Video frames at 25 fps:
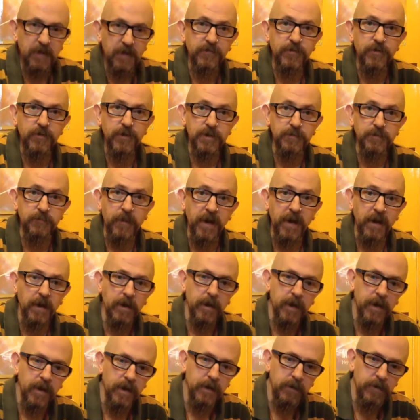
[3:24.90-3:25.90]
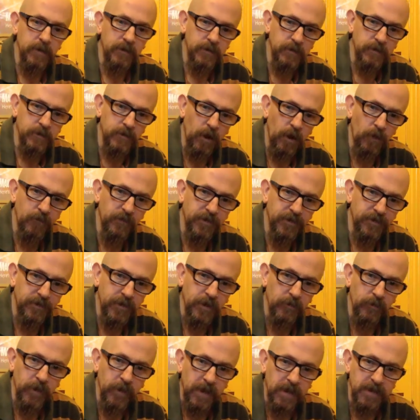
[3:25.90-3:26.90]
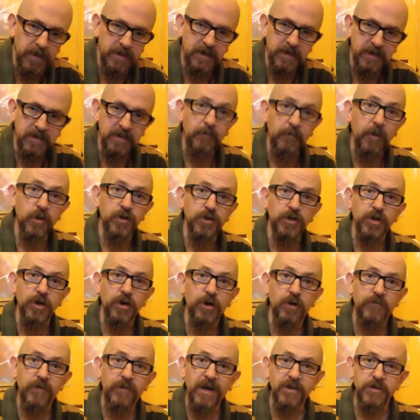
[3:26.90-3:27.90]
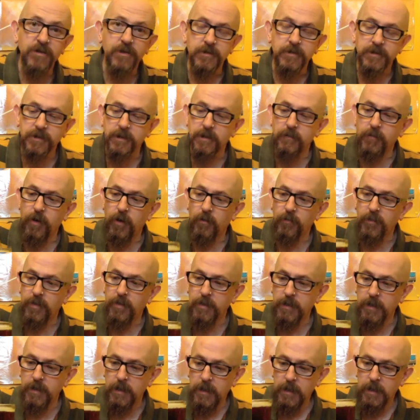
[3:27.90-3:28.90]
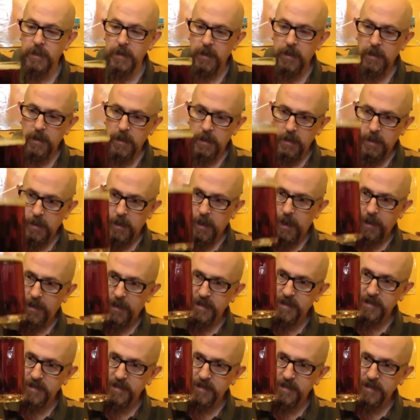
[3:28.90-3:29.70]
first beer in over 3 weeks because I'm on short rations at the moment, and it